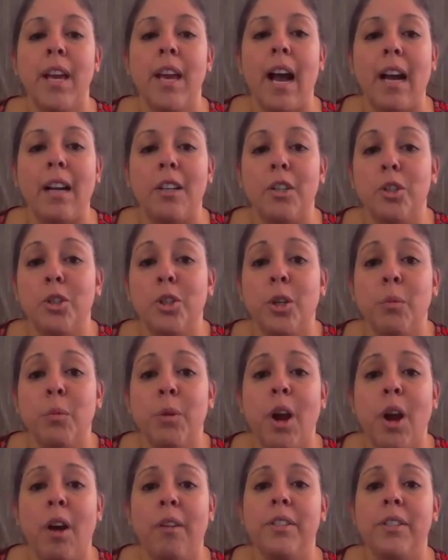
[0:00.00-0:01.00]
Actually, we
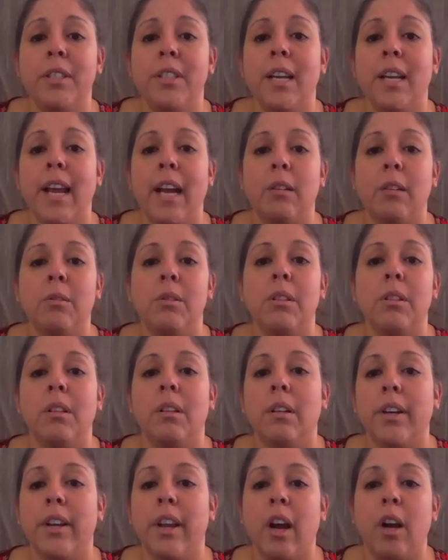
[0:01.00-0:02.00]
often counsel
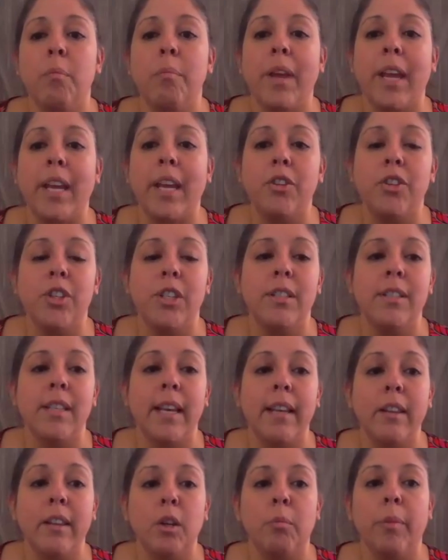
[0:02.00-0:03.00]
our young patients
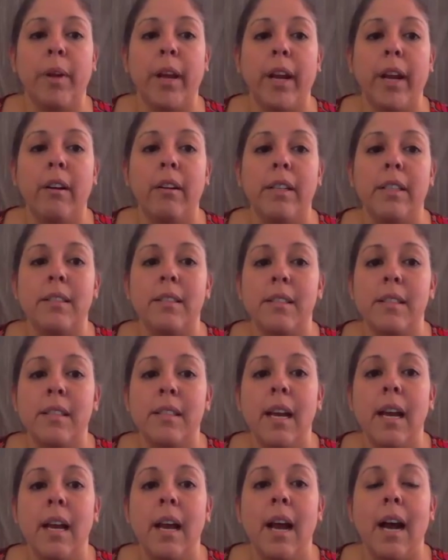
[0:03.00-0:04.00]
and their parents
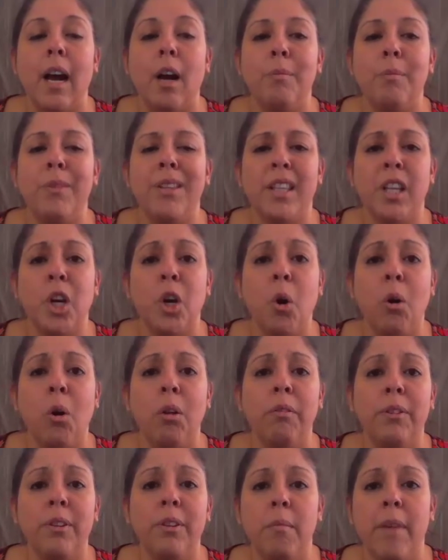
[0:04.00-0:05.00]
that the goal
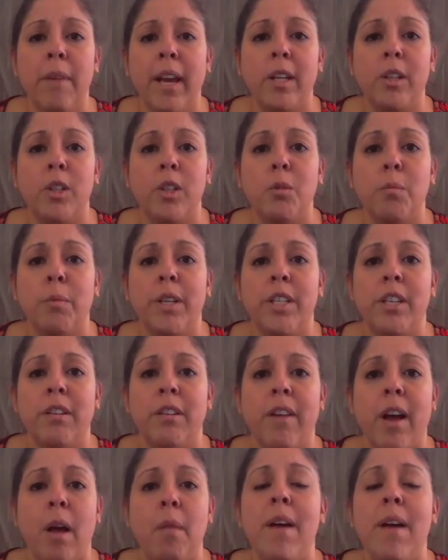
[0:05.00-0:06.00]
for the management of
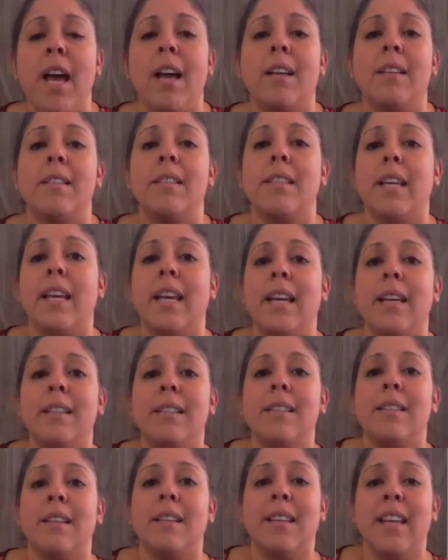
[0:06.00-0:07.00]
MS
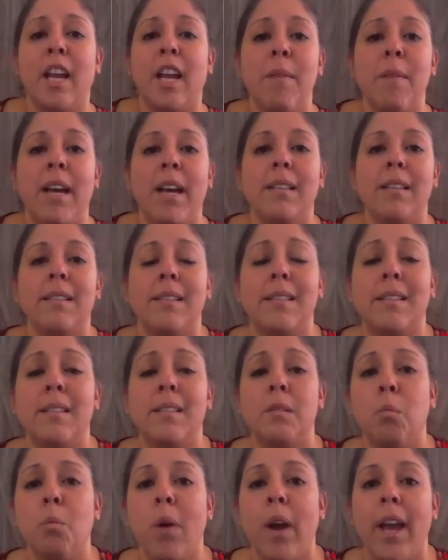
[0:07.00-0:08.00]
is that the MS
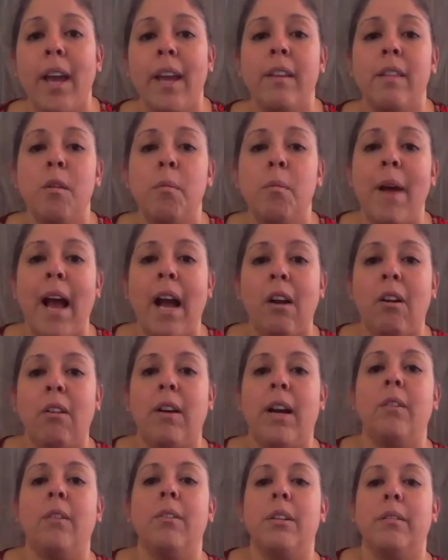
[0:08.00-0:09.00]
is way in the
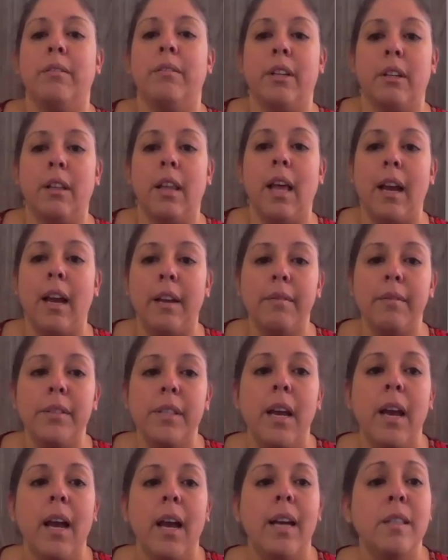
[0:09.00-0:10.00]
background of their lives
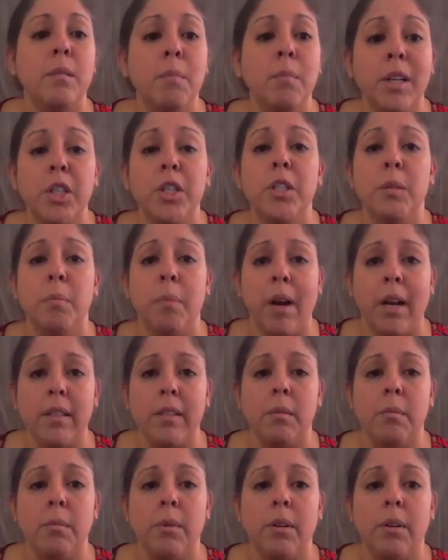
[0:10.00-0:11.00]
as much as
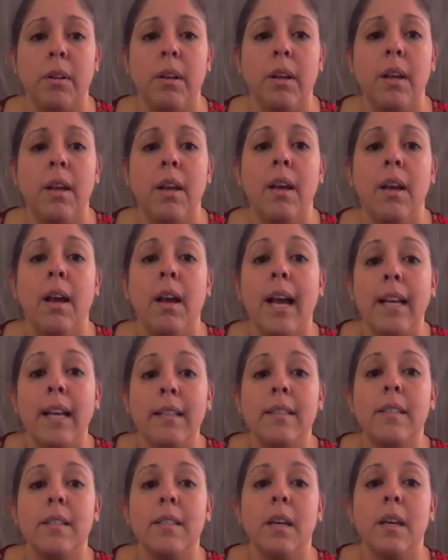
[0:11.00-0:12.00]
possible.
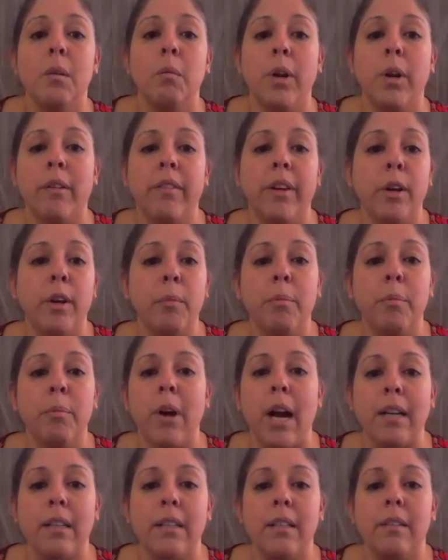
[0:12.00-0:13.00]
Hence, we're very
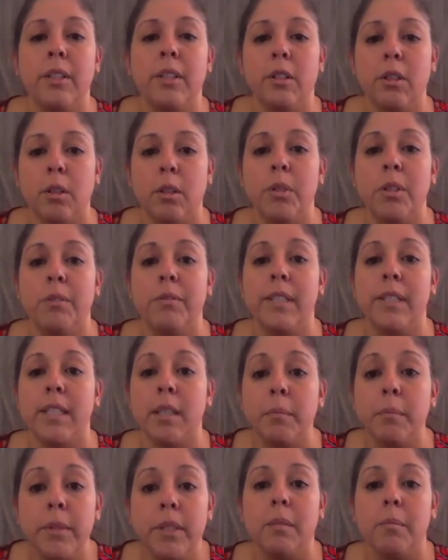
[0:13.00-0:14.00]
proactive in terms of
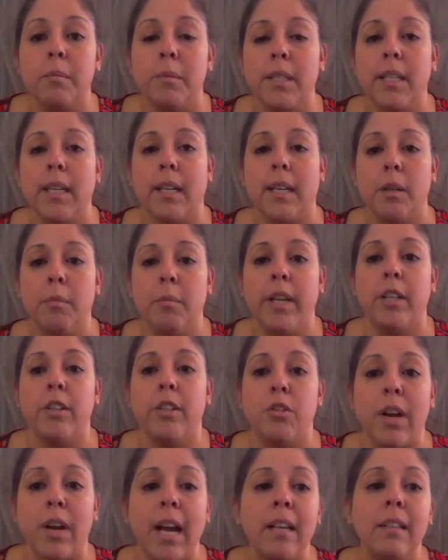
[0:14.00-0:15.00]
symptoms that can be
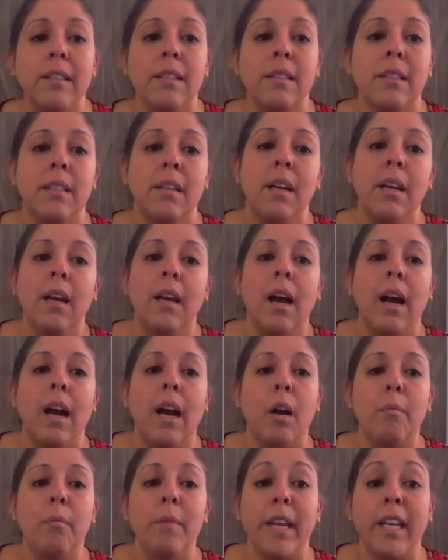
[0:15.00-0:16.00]
addressed
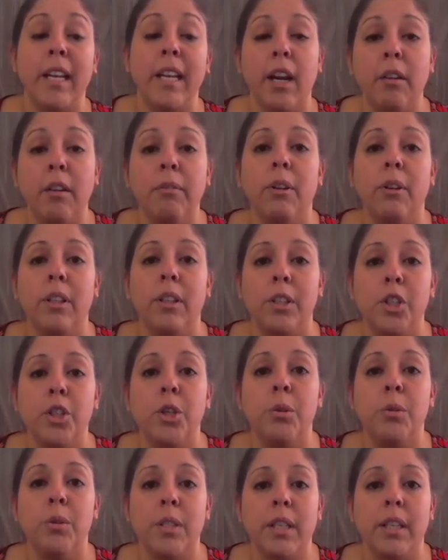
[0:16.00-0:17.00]
and careful in
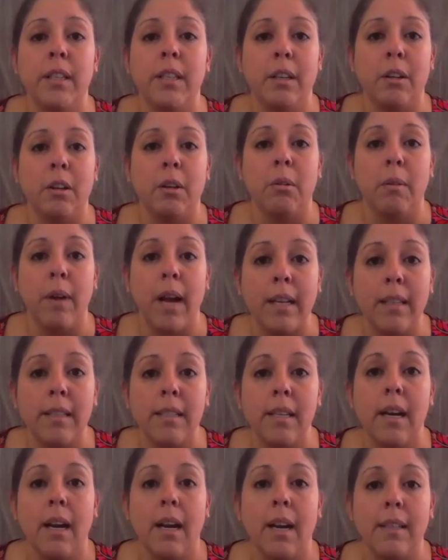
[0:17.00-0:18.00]
choosing the correct
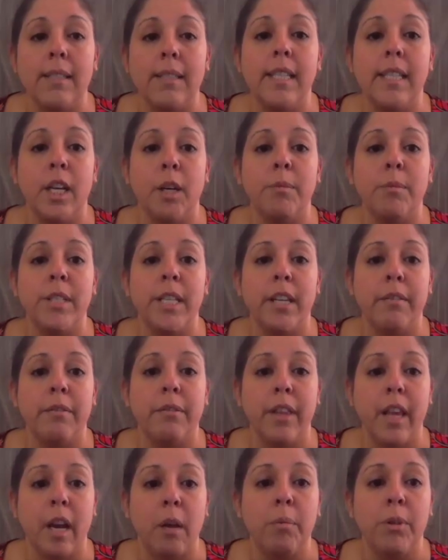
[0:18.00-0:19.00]
DMT
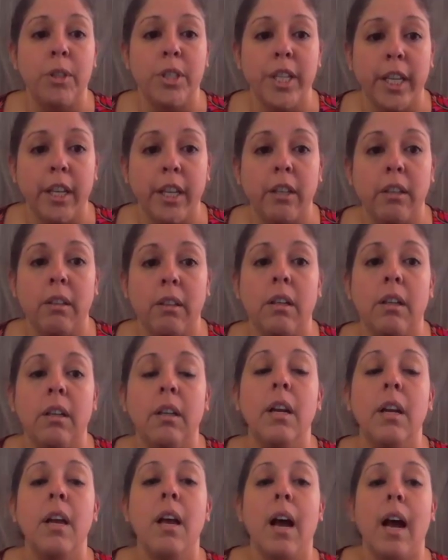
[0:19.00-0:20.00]
for that
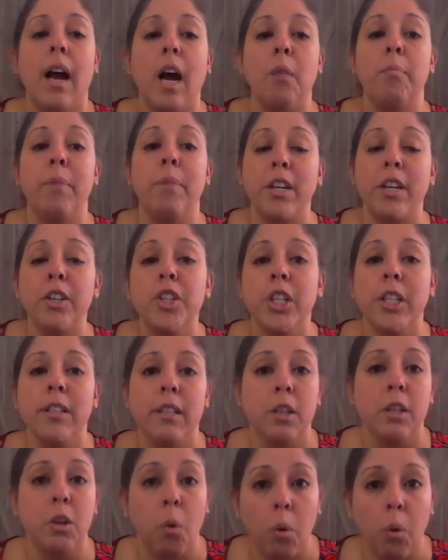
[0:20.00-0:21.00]
particular patient
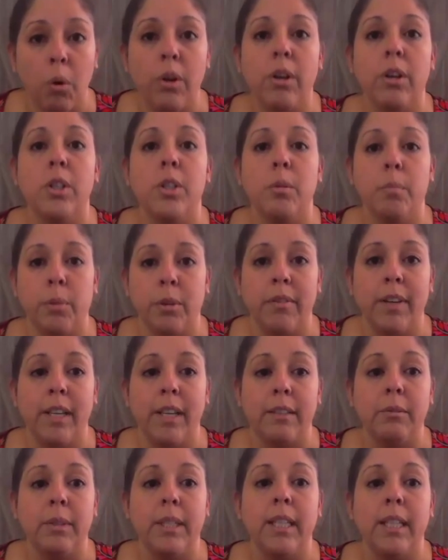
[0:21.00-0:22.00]
in order to
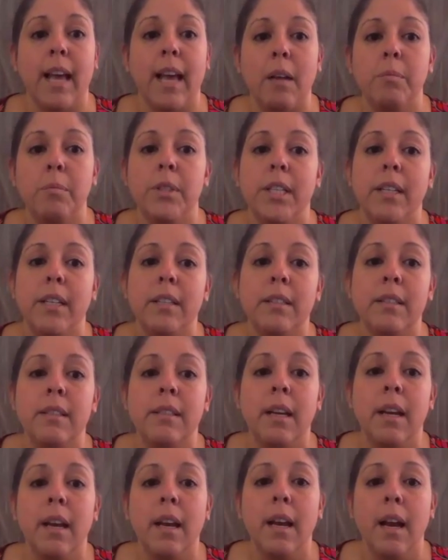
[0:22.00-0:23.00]
prevent relapses.
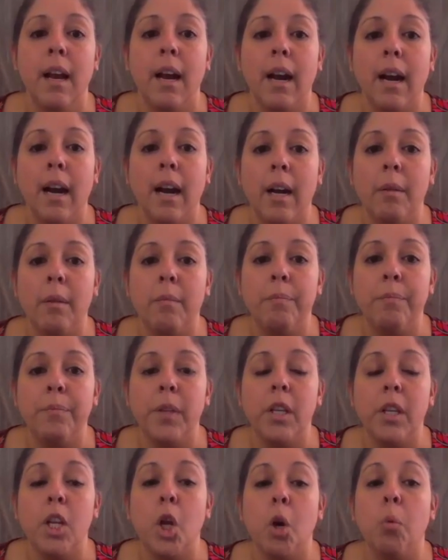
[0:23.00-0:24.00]

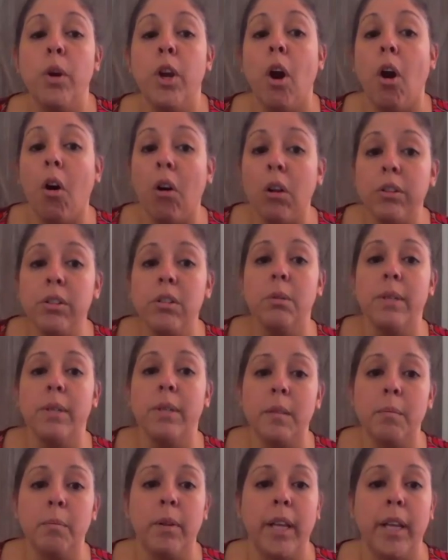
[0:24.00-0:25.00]
We also
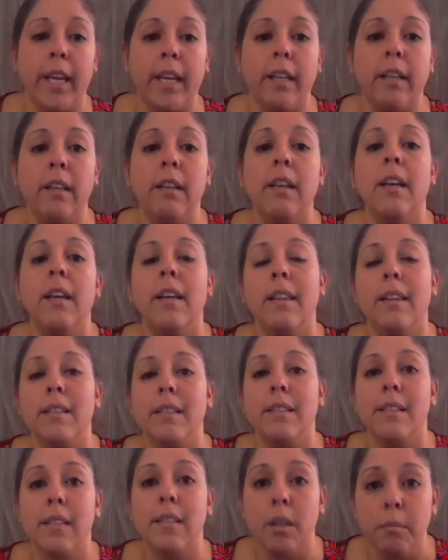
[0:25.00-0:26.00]
explain that
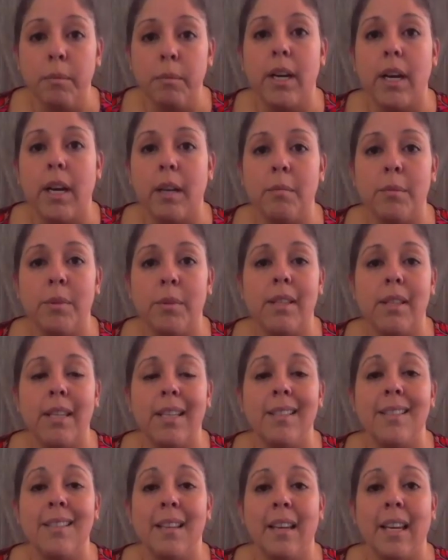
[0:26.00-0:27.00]
sometimes
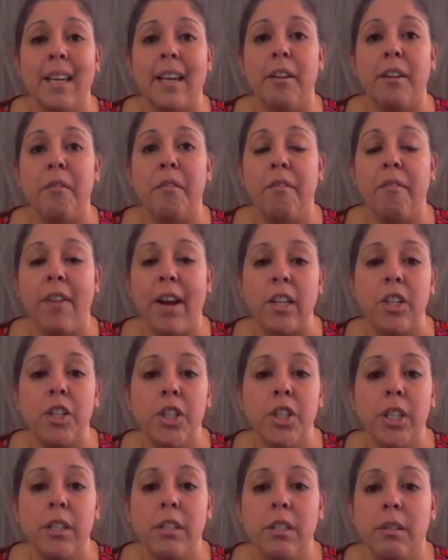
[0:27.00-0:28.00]
things like
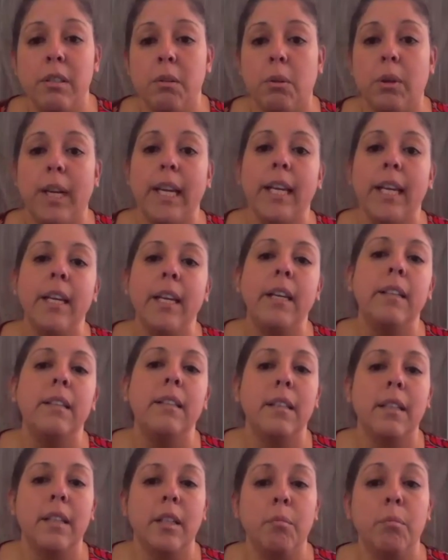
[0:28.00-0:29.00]
infections or
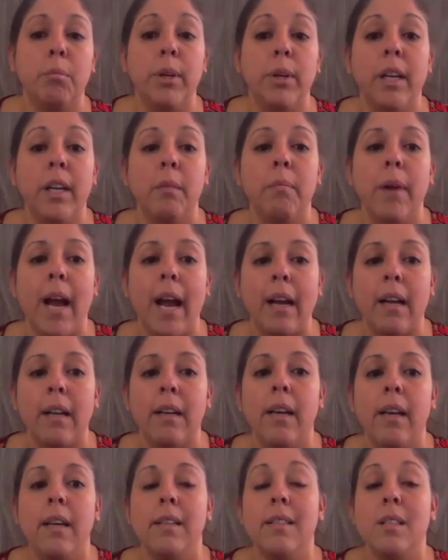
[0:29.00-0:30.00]
heat can bring
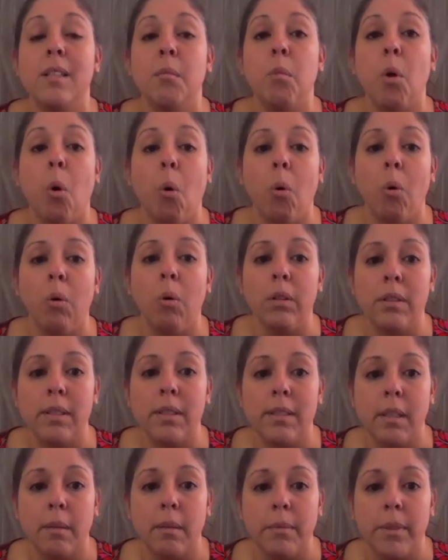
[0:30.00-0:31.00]
back some old
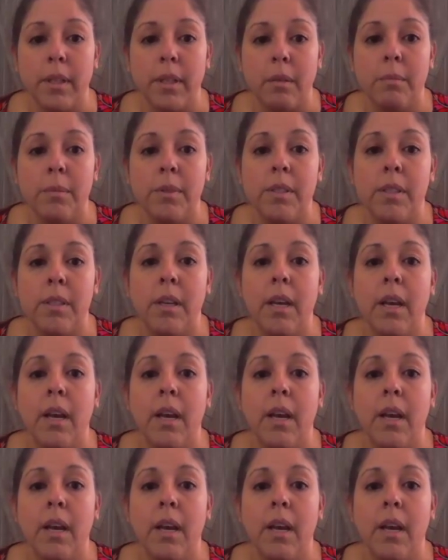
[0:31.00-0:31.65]
symptoms.